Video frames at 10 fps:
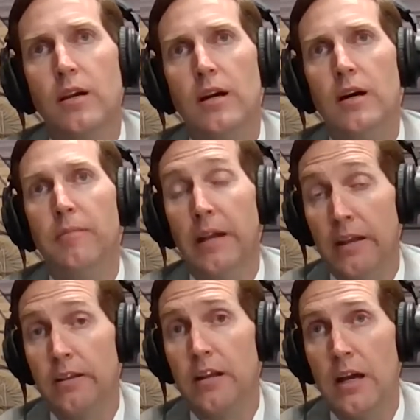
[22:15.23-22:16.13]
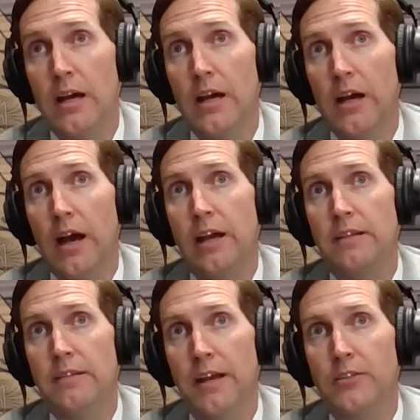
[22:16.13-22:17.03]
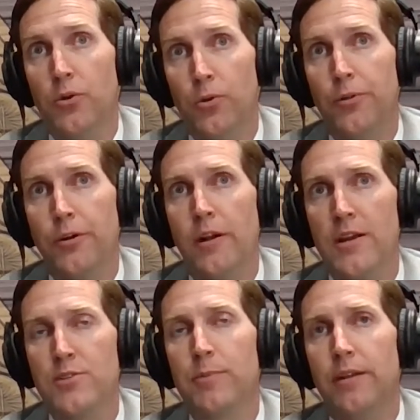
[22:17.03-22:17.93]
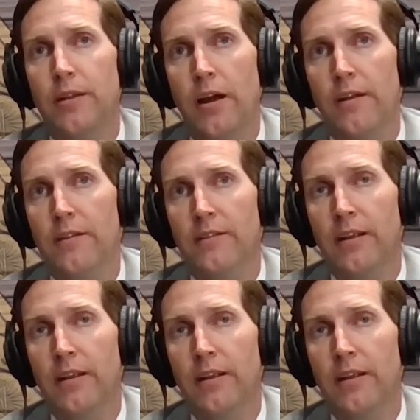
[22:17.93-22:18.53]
And I told her husband I